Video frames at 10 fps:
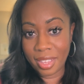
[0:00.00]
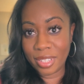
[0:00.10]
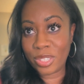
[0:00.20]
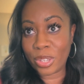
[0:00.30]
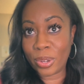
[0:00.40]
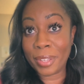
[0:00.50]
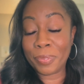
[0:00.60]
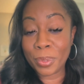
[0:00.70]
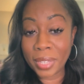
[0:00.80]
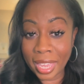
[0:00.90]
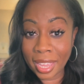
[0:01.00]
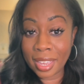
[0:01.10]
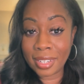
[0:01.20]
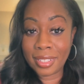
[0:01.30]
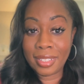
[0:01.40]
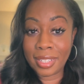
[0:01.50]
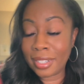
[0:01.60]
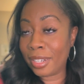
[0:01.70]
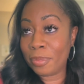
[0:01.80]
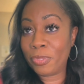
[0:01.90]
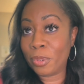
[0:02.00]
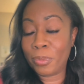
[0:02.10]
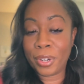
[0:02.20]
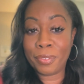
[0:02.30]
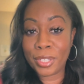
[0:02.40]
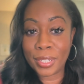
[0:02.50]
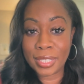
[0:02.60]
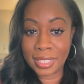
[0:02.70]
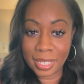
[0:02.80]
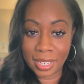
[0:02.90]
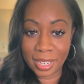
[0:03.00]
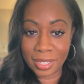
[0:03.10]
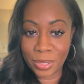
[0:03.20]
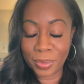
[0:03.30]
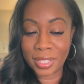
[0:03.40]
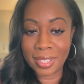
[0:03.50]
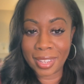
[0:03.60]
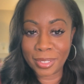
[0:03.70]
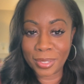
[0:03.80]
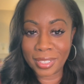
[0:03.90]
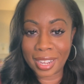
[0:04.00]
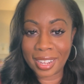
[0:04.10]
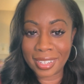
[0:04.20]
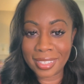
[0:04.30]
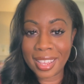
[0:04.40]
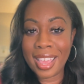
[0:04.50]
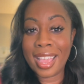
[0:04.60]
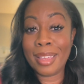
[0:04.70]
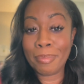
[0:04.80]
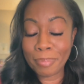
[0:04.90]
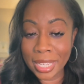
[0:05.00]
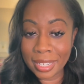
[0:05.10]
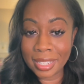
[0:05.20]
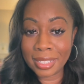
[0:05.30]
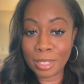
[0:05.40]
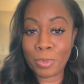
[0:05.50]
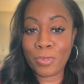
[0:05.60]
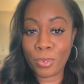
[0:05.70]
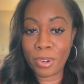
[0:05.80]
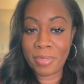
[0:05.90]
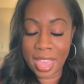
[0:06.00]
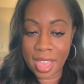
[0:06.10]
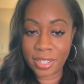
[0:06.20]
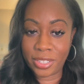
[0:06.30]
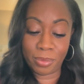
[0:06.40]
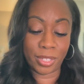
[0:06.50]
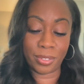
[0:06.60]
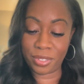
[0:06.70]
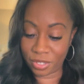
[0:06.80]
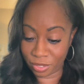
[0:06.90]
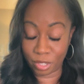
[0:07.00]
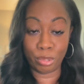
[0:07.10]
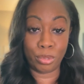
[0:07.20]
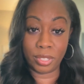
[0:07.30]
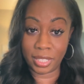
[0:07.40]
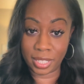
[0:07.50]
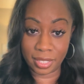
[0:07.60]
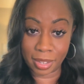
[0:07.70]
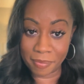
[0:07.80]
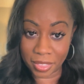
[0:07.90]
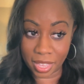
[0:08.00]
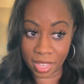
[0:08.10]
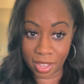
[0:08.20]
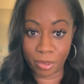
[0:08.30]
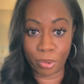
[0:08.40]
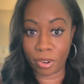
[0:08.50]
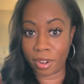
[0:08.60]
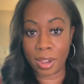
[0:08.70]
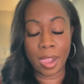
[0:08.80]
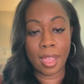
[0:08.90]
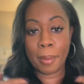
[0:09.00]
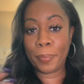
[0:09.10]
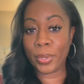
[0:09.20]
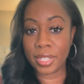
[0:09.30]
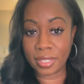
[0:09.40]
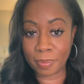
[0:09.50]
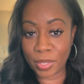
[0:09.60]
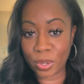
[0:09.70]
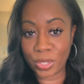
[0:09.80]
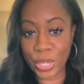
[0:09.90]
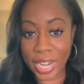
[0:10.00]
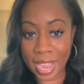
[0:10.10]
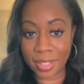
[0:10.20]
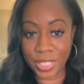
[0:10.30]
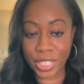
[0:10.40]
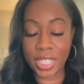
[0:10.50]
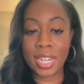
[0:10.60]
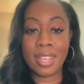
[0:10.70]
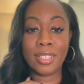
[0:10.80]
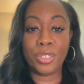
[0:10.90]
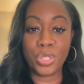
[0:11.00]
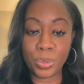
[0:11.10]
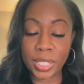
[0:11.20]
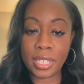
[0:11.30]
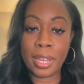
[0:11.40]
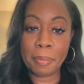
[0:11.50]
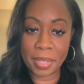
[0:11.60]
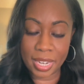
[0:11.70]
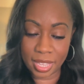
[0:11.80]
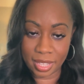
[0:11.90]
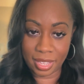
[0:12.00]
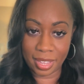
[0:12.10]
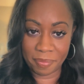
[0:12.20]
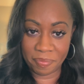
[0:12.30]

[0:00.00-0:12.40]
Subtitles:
So if you can get up from wherever you're sitting doing this exercise and immediately perform the action, whether it's just Googling something or putting something on your calendar, do it immediately.